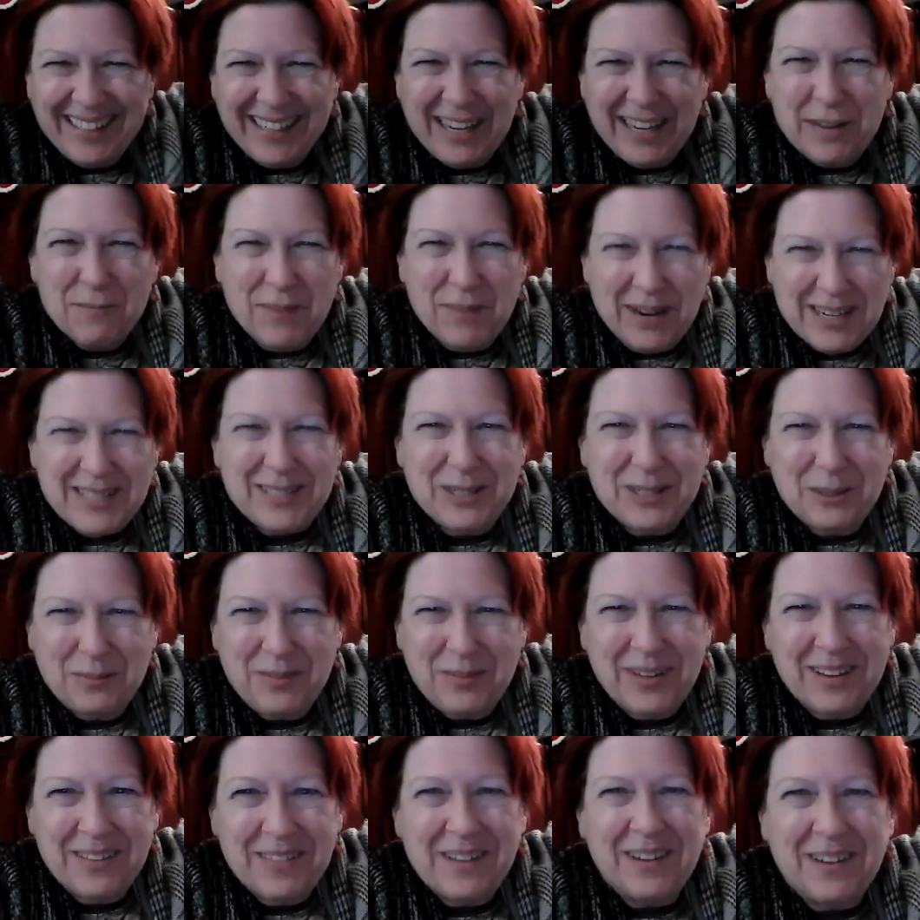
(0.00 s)
It might still
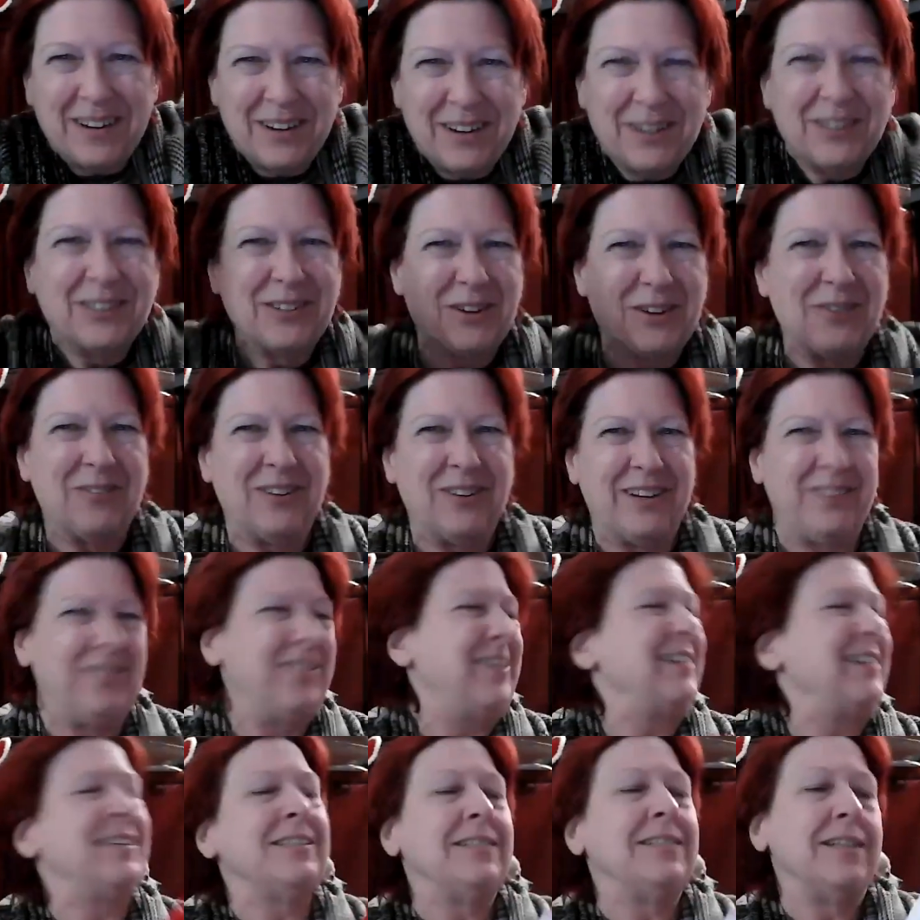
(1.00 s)
be in there. You'll know what it
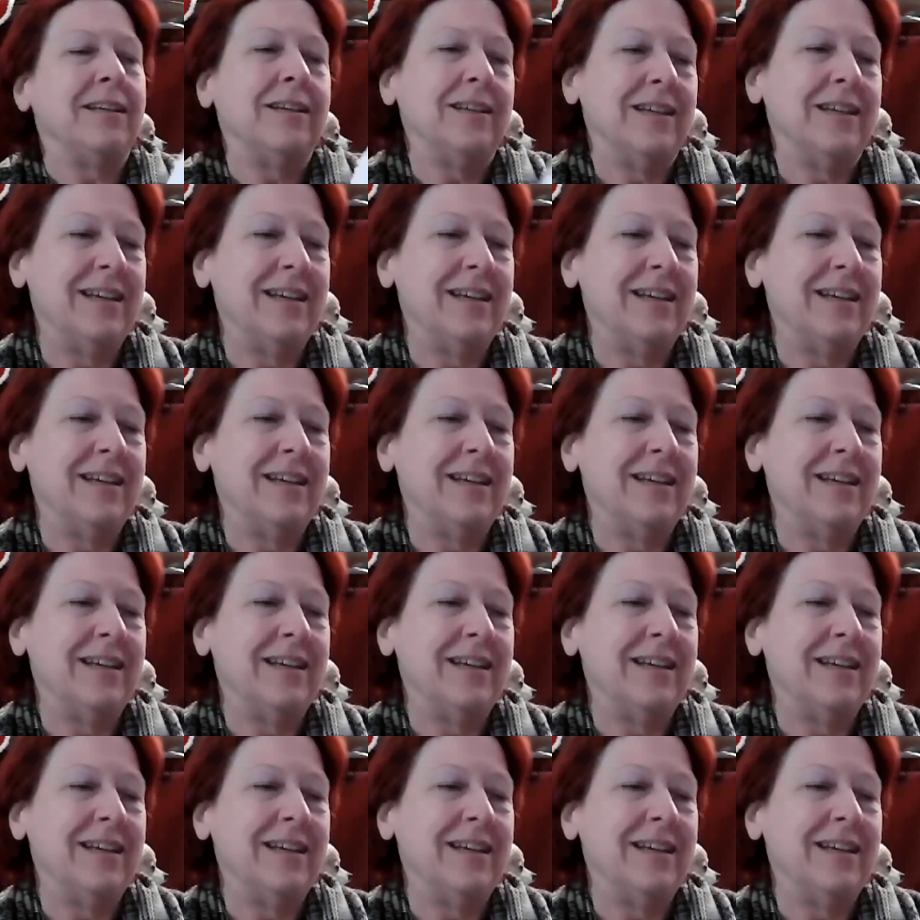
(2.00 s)
was.